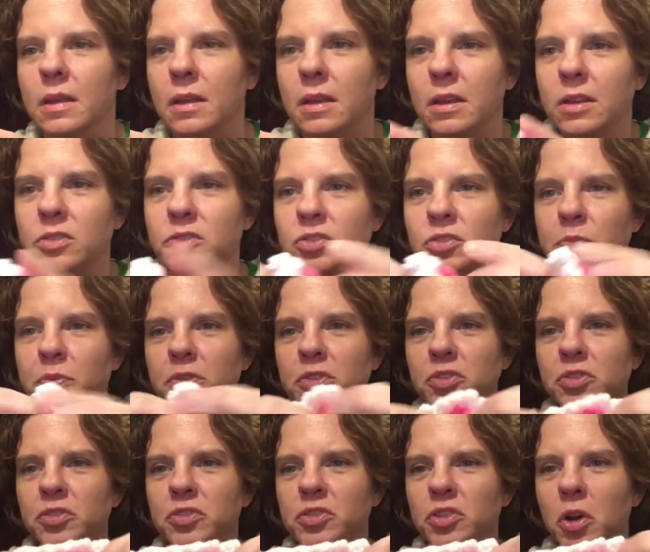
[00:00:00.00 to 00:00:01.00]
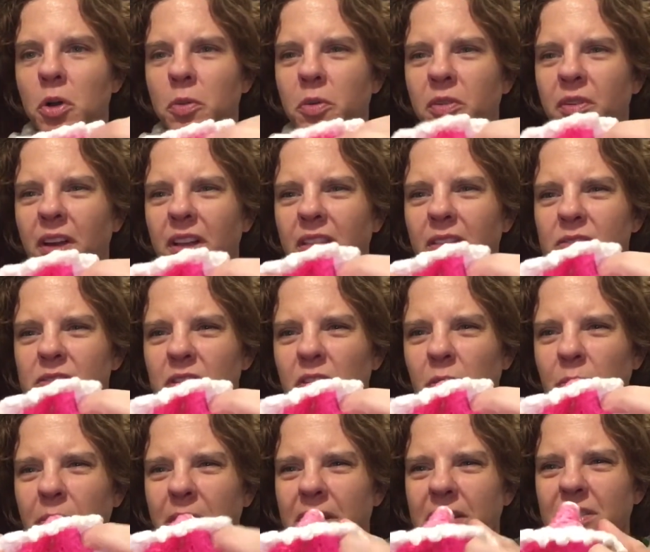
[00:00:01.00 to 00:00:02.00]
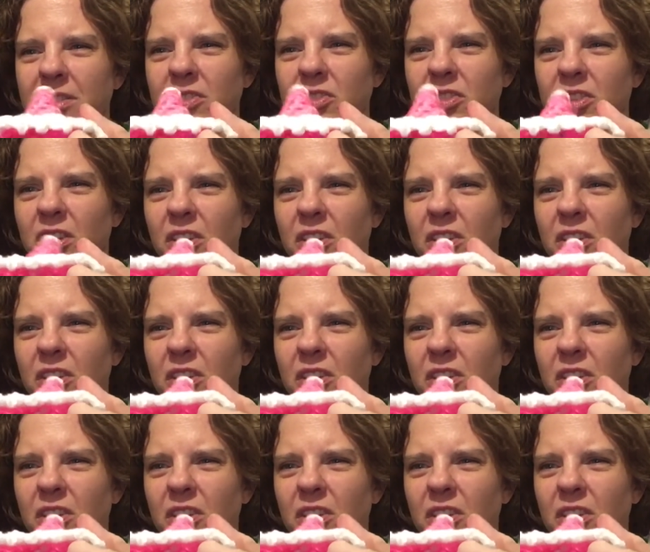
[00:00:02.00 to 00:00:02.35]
is you put your soap, you got those little pieces,